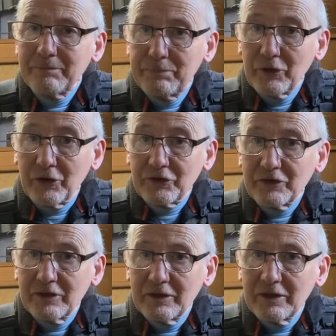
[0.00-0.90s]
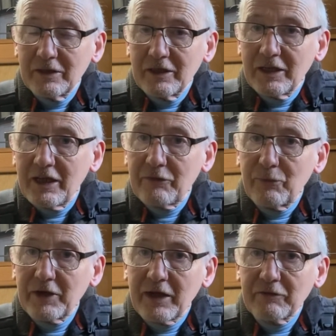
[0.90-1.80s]
But if
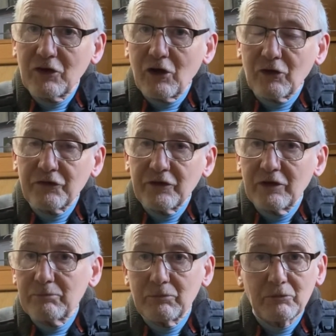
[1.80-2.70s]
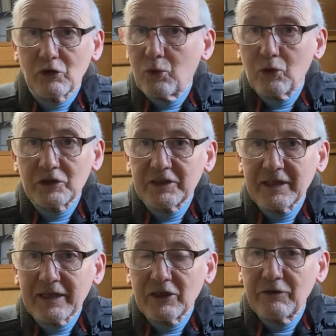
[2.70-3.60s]
when I've got a quarter
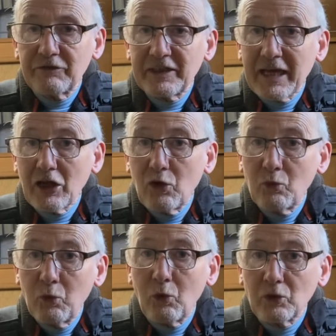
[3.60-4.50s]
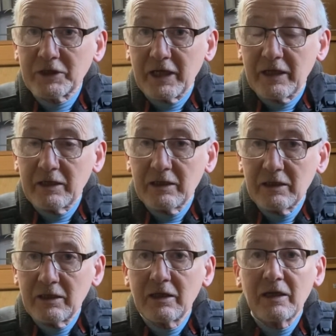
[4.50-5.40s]
tank of yellow water,
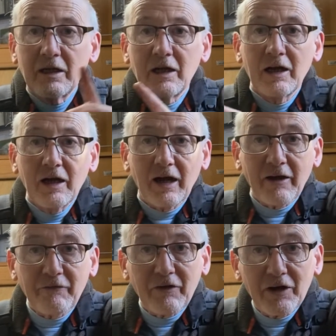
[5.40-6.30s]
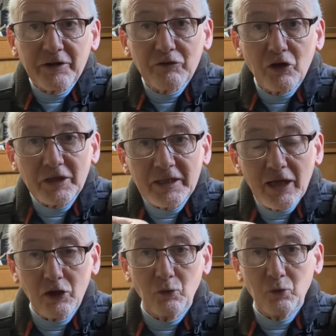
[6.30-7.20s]
I find I've got
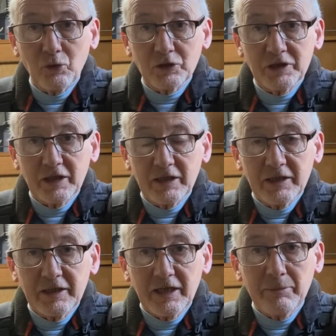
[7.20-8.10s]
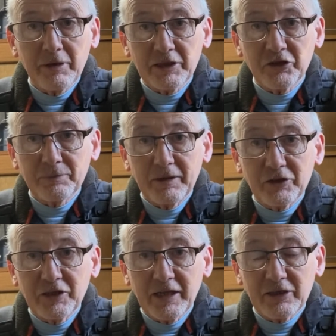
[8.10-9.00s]
yellow water in my
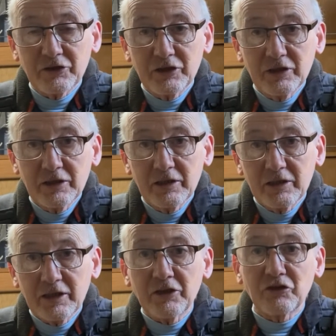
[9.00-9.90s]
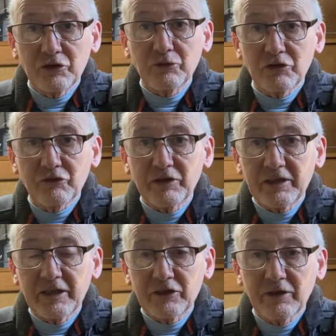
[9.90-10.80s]
inspection hatch in 2 to 3
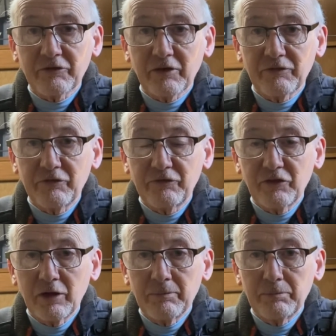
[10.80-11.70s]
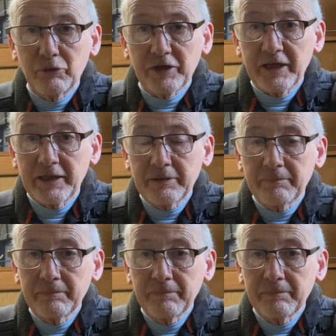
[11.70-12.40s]
days after I've put it in,